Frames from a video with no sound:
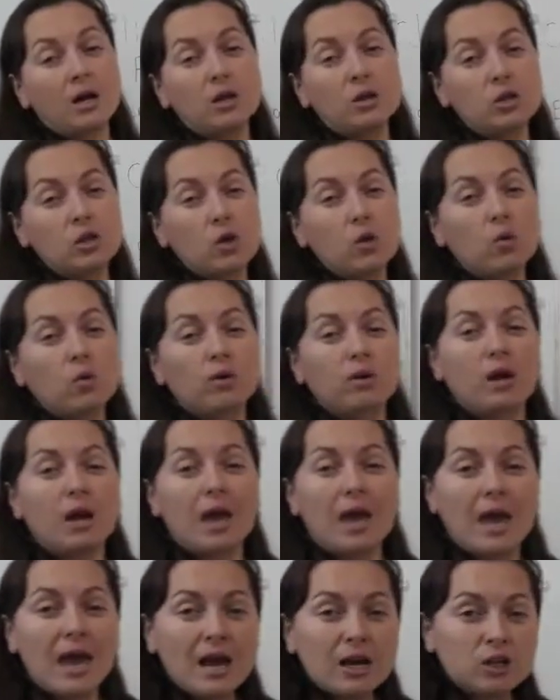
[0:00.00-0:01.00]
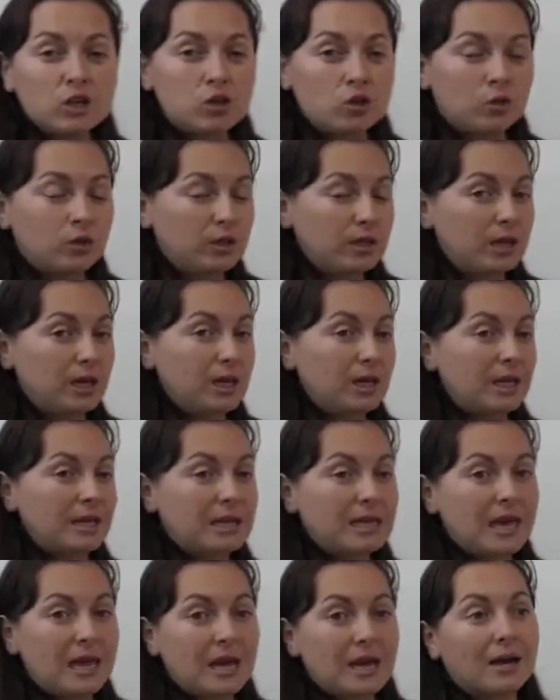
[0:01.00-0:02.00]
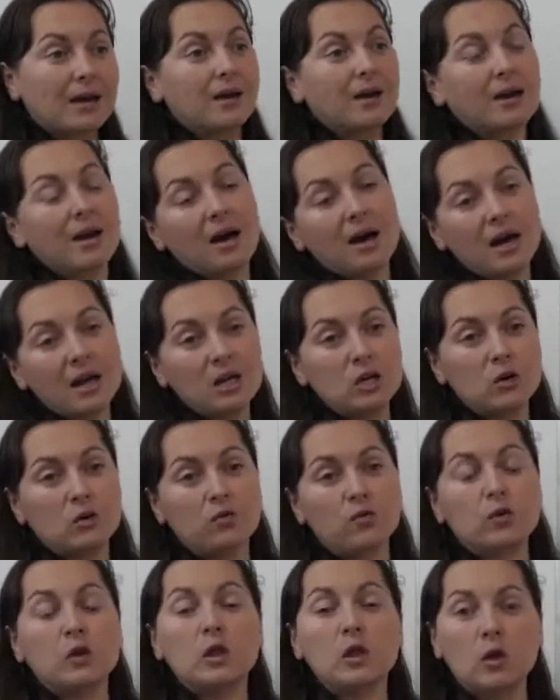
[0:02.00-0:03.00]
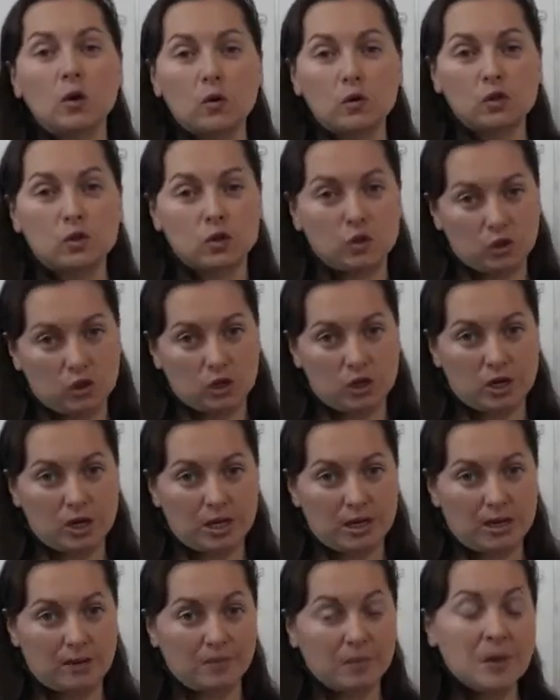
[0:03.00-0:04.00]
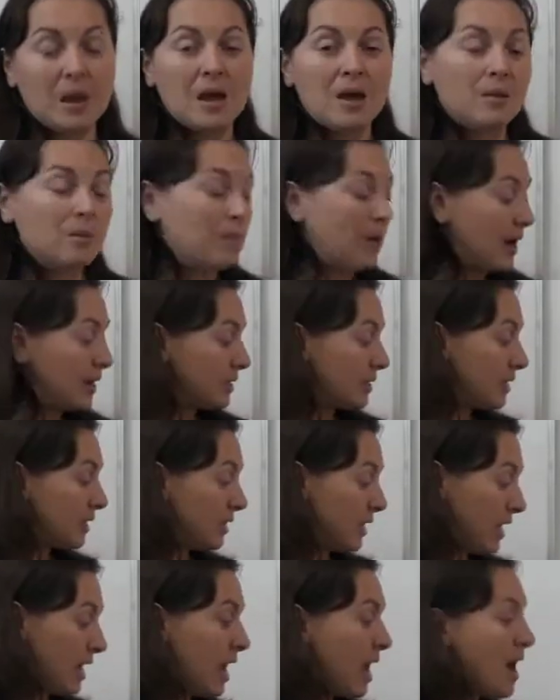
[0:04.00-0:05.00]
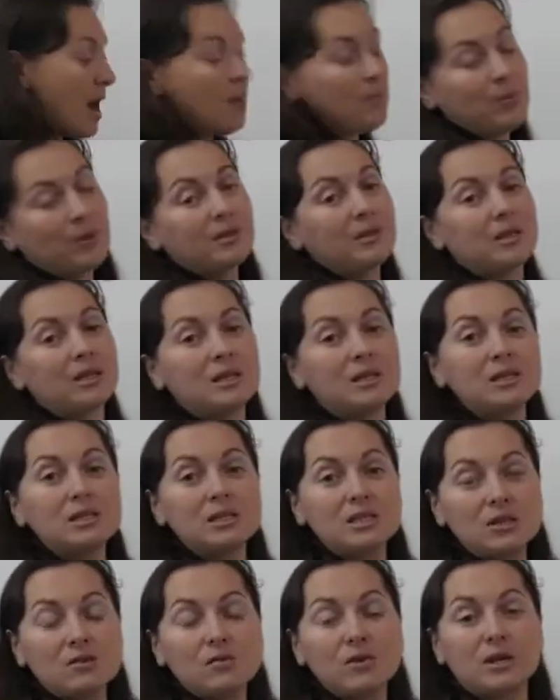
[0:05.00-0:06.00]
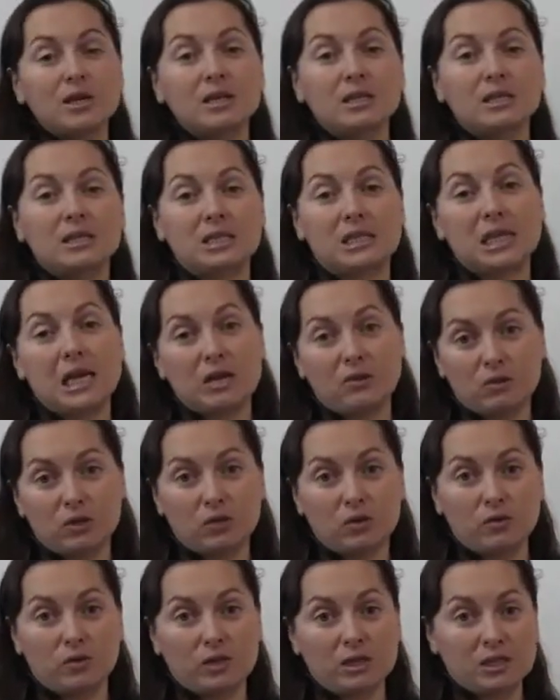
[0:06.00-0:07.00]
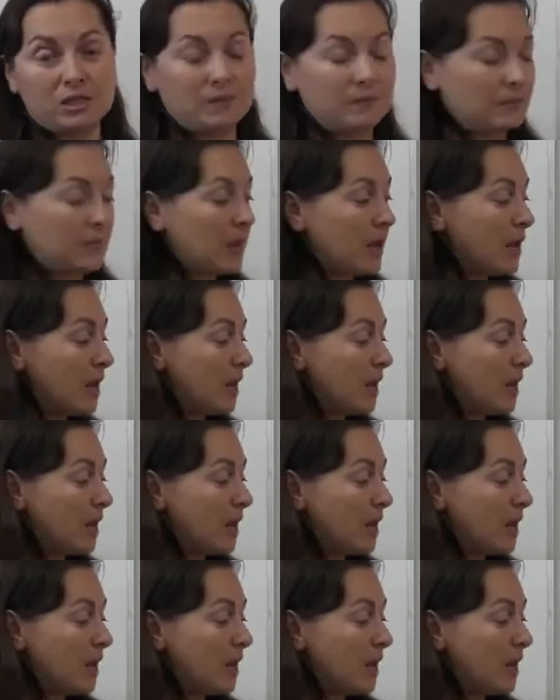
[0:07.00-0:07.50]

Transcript: So actually, they are kind of close to each other, but they happen in different territories.